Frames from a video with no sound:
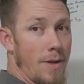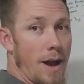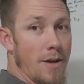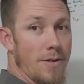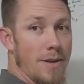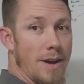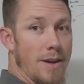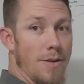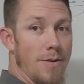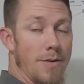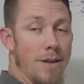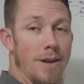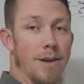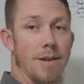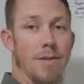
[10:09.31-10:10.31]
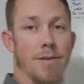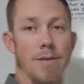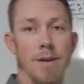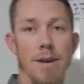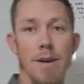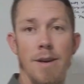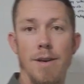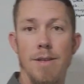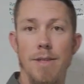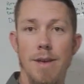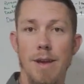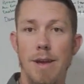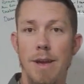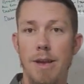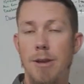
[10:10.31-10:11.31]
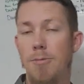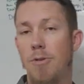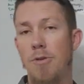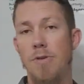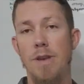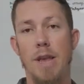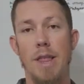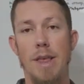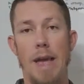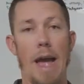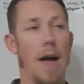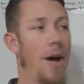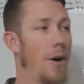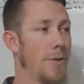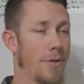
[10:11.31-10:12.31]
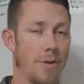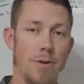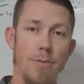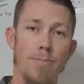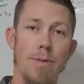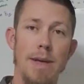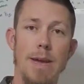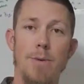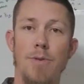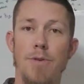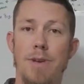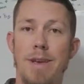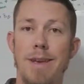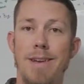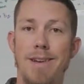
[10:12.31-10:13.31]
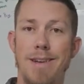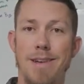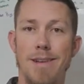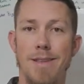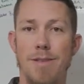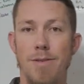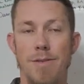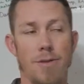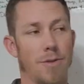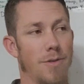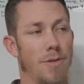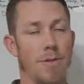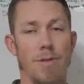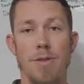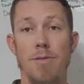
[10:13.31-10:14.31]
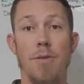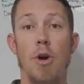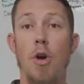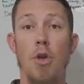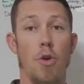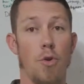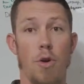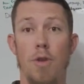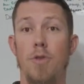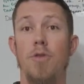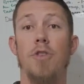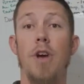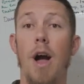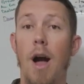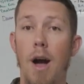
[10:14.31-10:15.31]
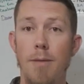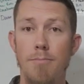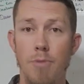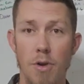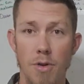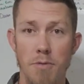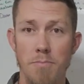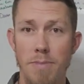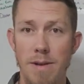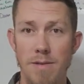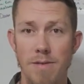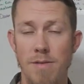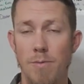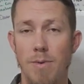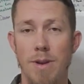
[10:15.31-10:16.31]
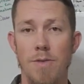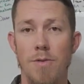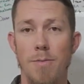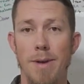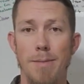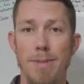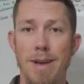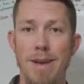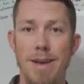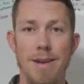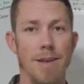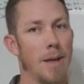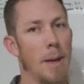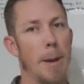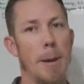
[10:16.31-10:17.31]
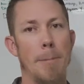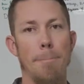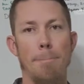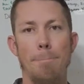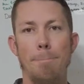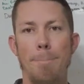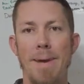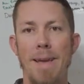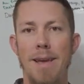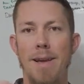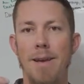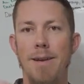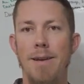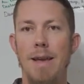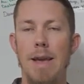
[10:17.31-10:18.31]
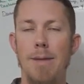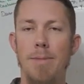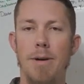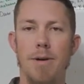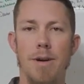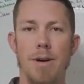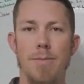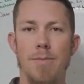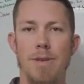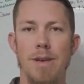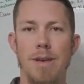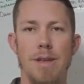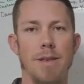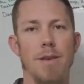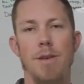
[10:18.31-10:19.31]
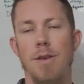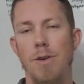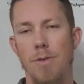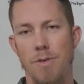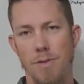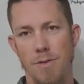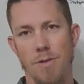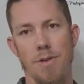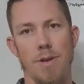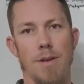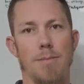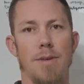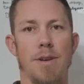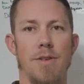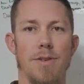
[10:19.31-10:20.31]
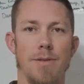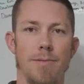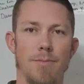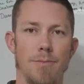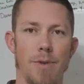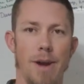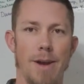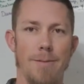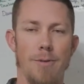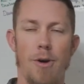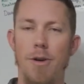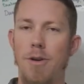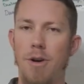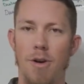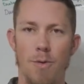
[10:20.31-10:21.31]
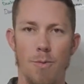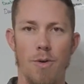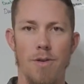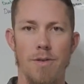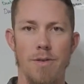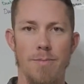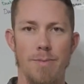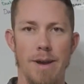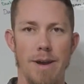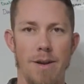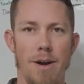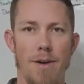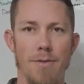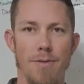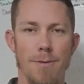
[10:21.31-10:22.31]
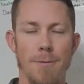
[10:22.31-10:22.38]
hours a day doing this, then you're sitting on the couch or you're playing with your kids or you're doing your other job, your other business, whatever it may be. Bing, email comes in, you just earn a commission, right? All your hard work just paid off.